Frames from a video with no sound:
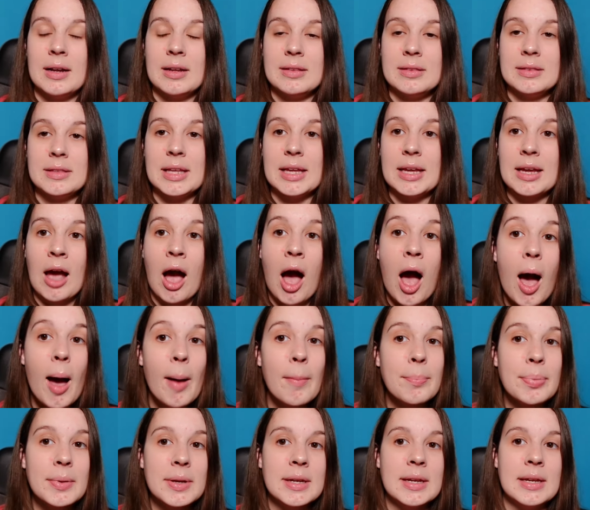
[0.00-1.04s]
The
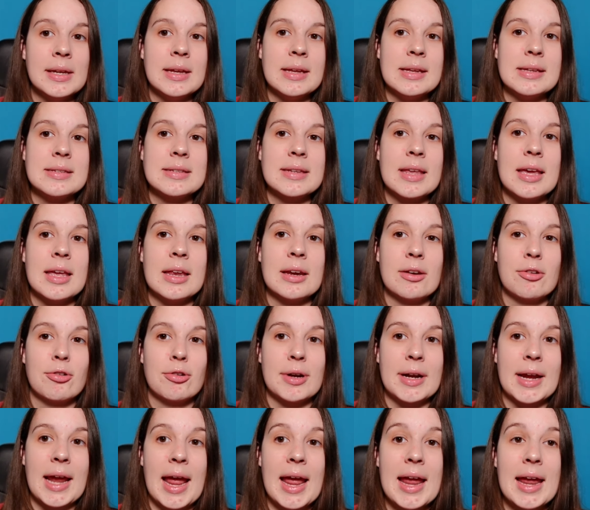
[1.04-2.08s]
companies can
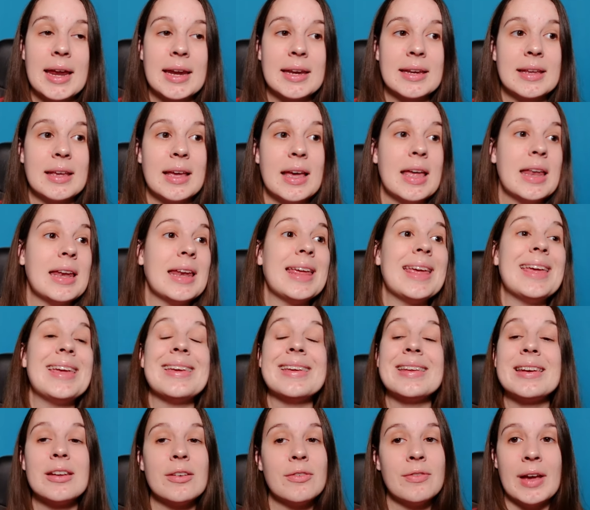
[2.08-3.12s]
create and
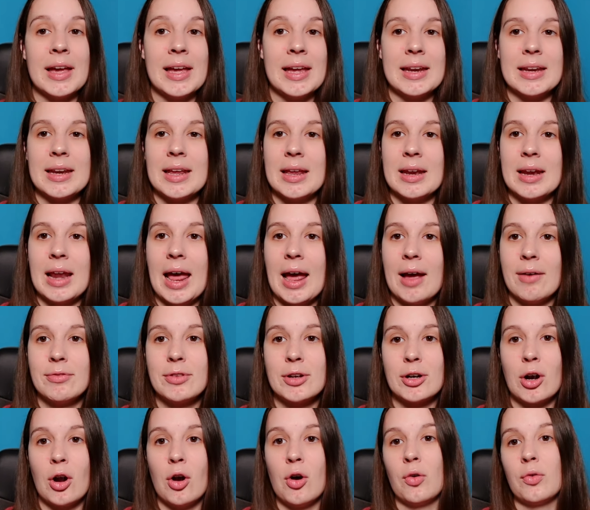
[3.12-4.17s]
innovate and have
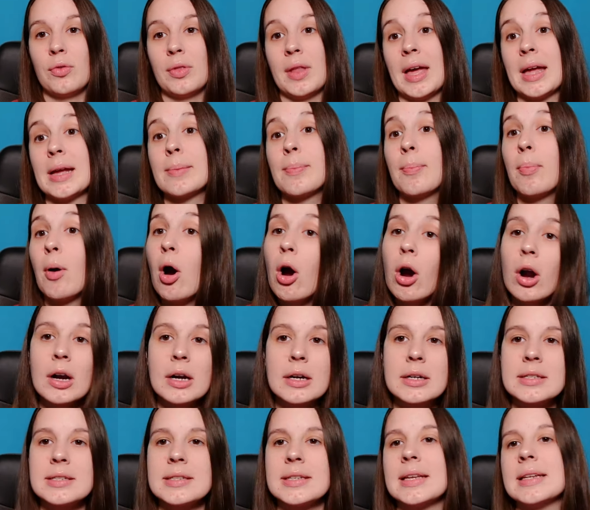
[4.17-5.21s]
their own like
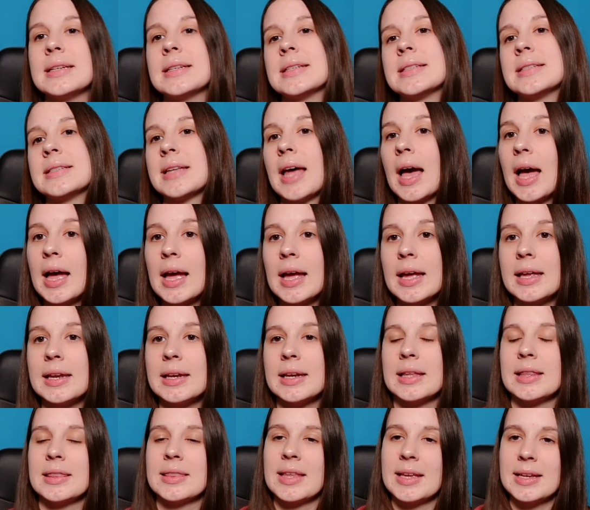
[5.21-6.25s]
parts and design
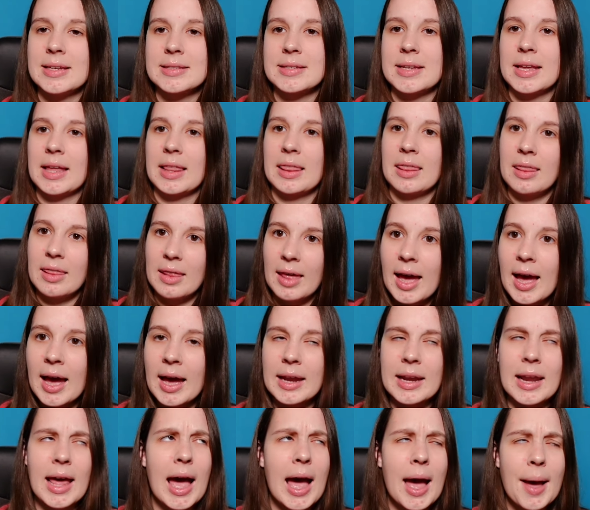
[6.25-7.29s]
and things like
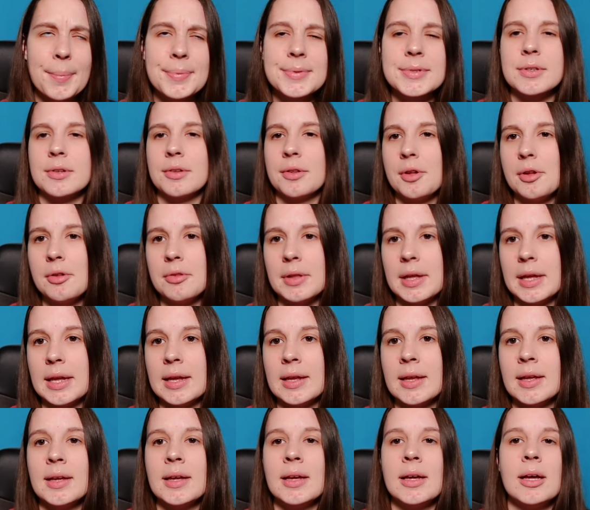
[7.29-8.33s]
that. Absolutely.
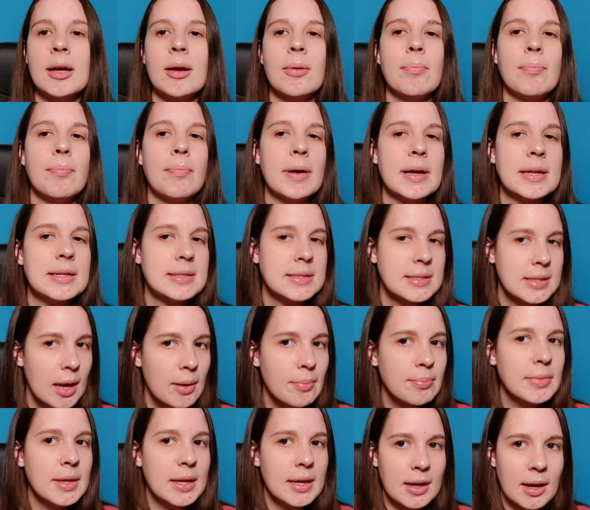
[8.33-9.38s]
But
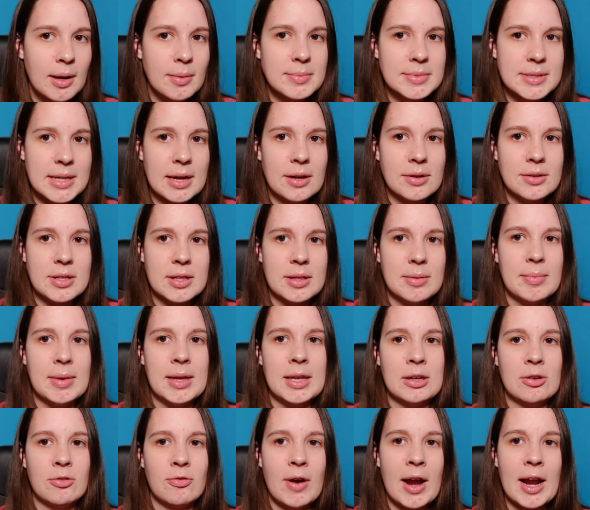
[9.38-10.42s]
something comes down to the
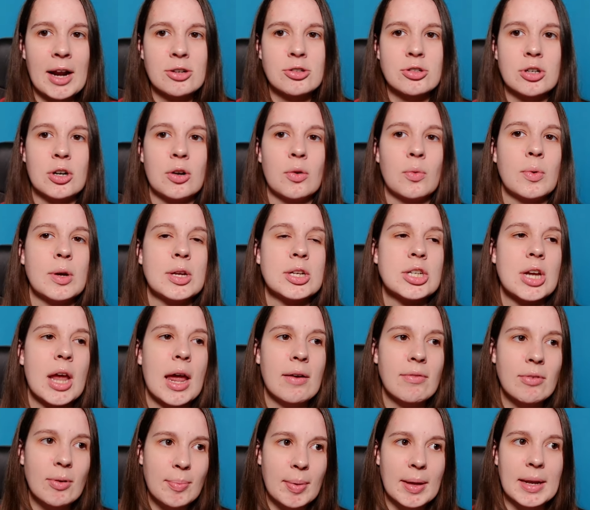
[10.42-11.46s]
manufacturer, which
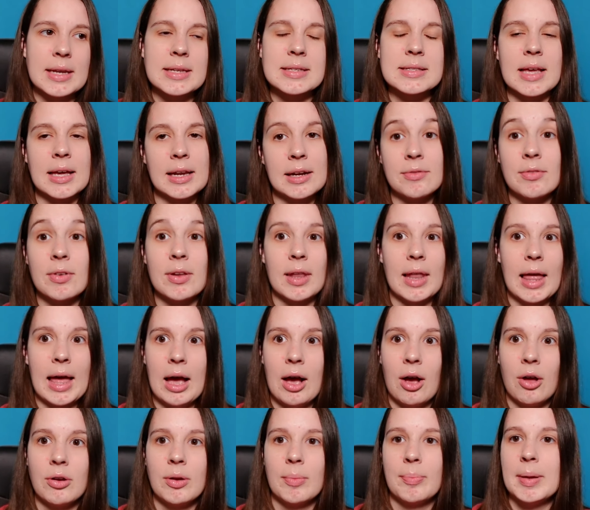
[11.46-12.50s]
everybody's kind of
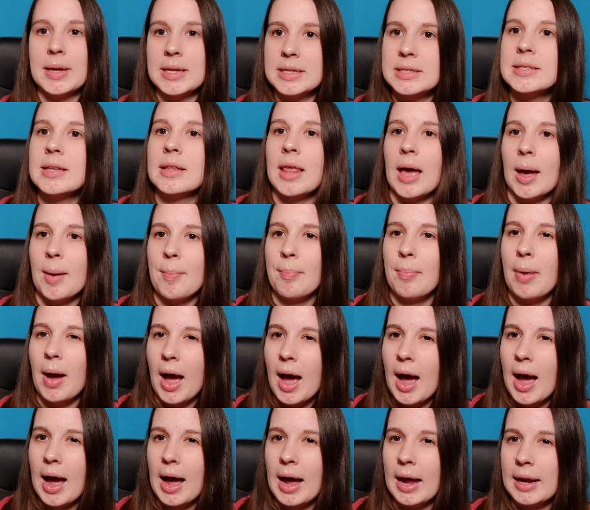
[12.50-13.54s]
allowed a piece of that
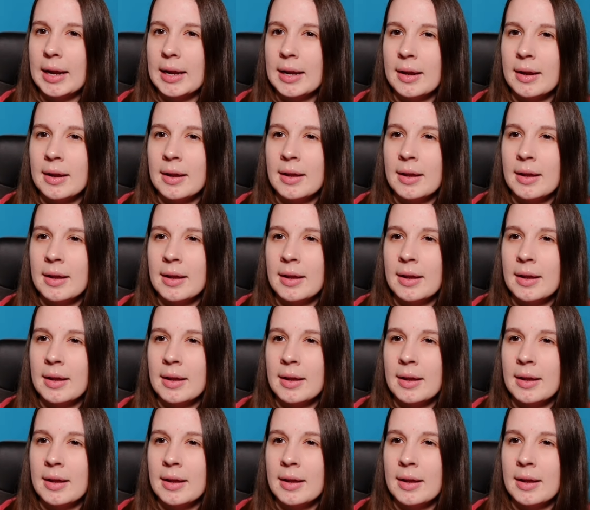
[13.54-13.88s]
pie.